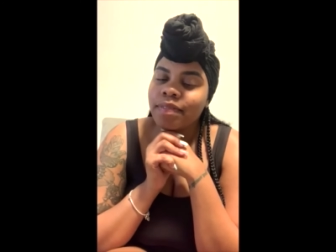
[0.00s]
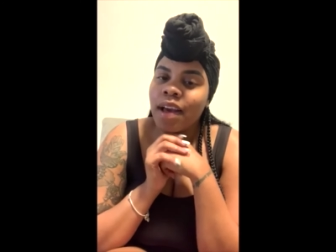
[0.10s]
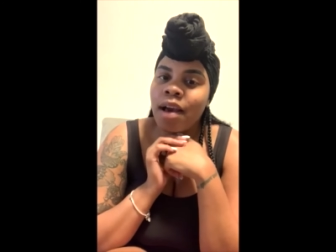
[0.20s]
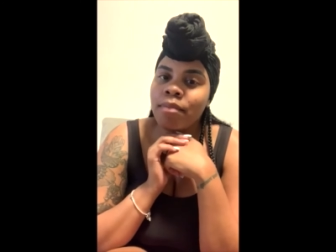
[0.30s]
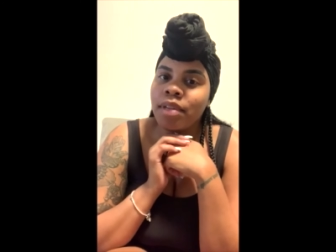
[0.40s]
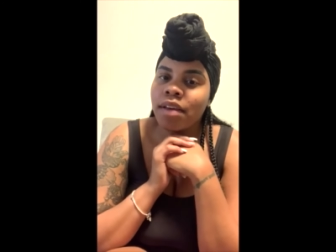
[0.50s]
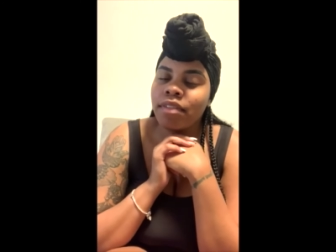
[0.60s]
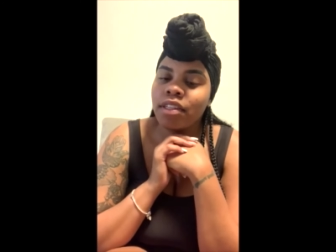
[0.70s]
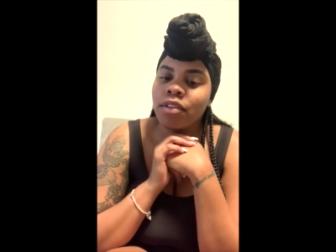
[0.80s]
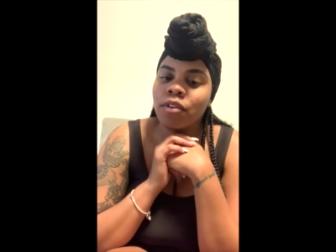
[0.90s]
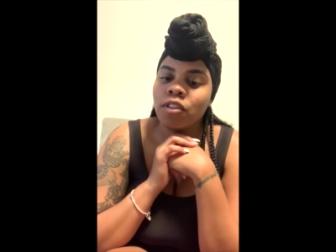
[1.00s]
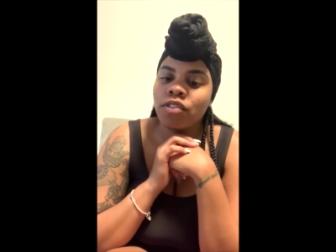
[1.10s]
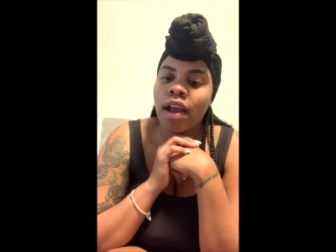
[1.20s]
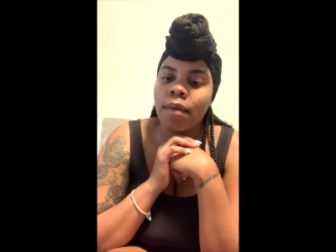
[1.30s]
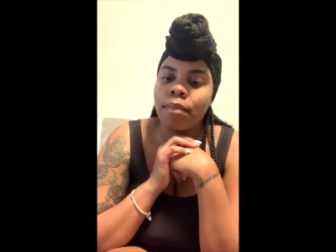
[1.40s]
I'm definitely going to
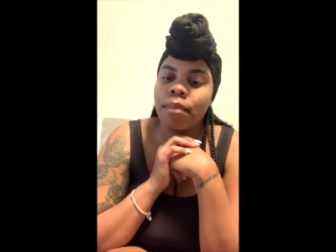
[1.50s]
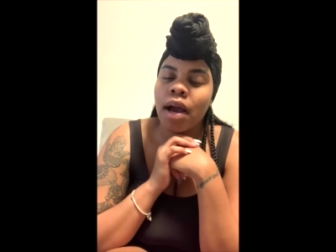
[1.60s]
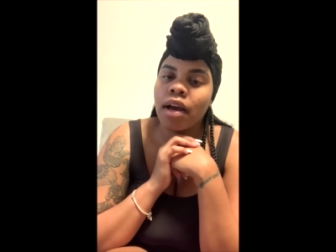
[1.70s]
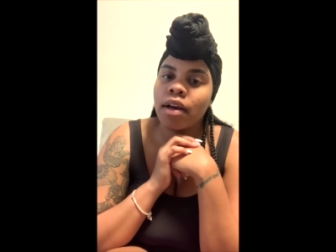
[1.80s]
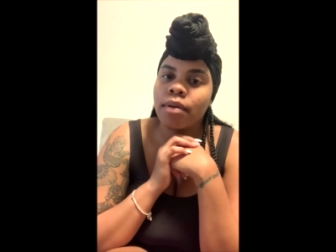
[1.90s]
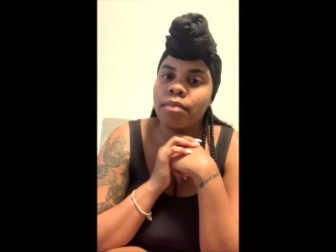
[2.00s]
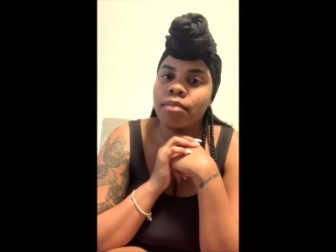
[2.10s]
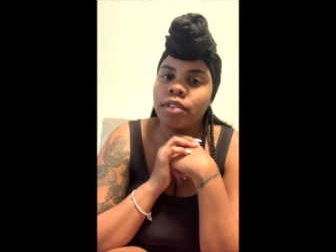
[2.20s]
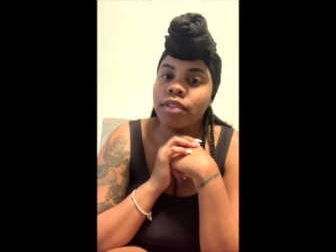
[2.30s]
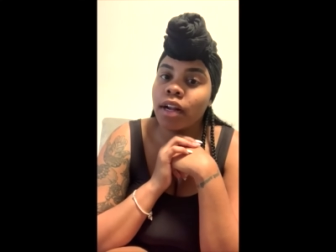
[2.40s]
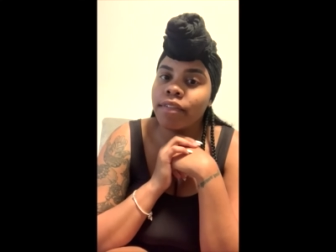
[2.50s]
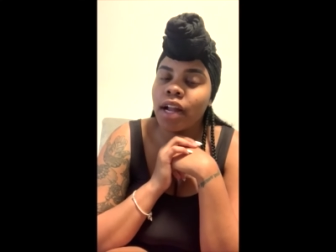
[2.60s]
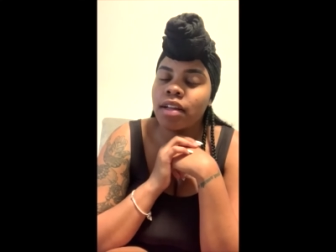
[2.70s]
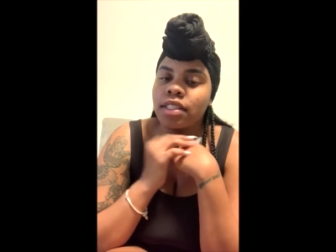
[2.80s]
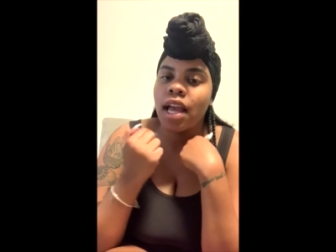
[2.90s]
drop my the recovery
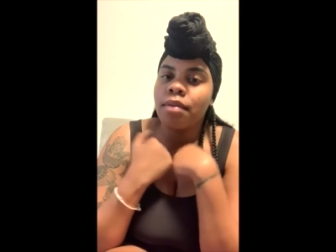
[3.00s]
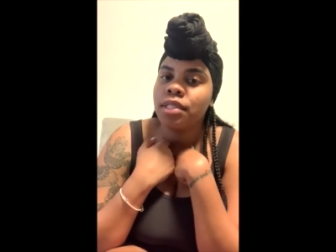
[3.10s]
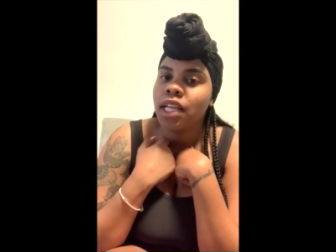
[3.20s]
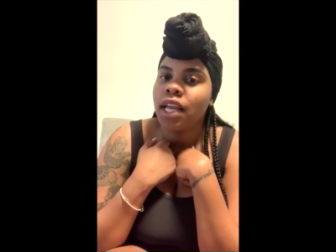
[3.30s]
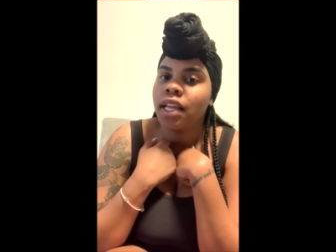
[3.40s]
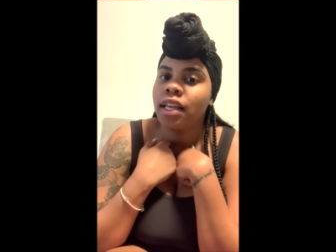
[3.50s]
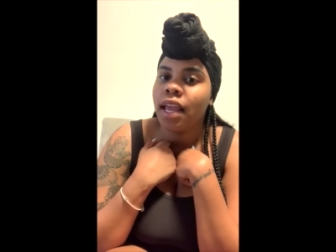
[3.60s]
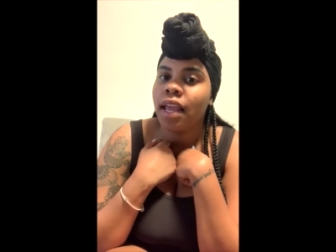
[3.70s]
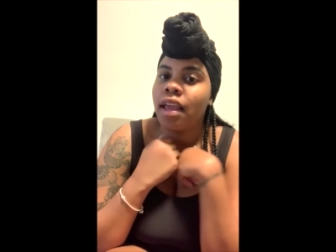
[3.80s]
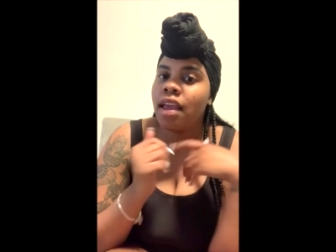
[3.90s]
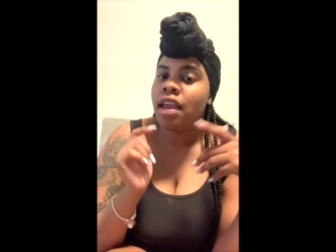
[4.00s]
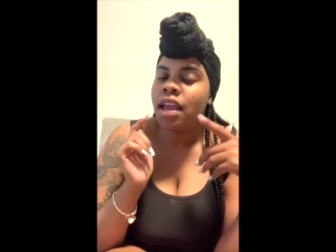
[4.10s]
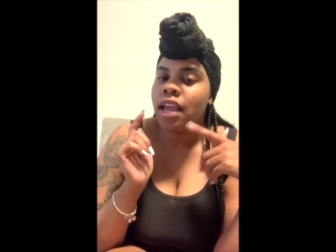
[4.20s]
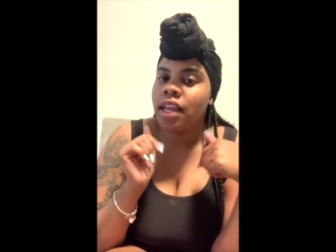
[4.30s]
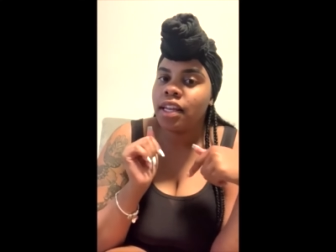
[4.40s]
house that I'm staying at
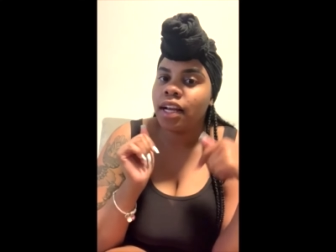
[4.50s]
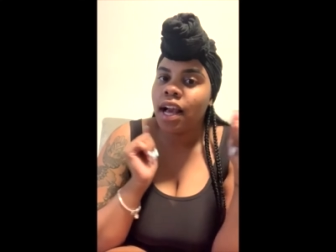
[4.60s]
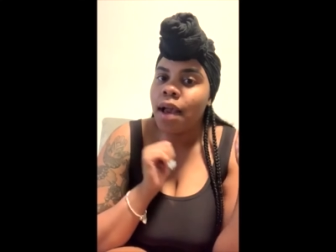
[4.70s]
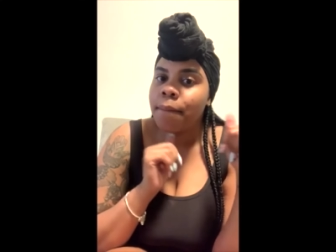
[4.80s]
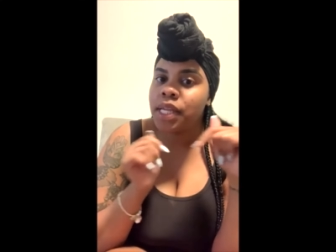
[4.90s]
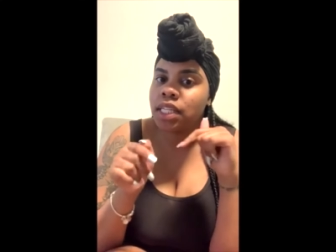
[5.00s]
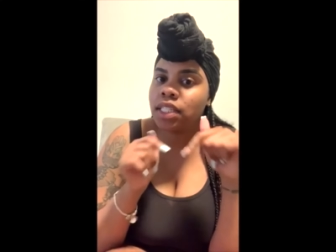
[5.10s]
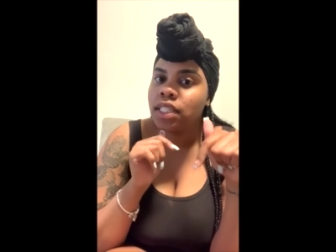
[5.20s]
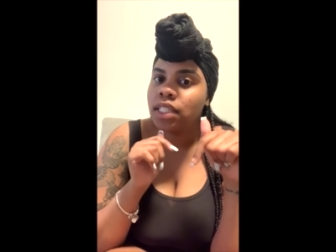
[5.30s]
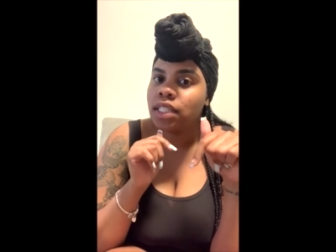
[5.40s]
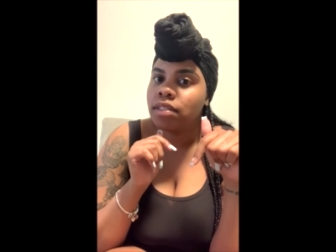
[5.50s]
in the comments,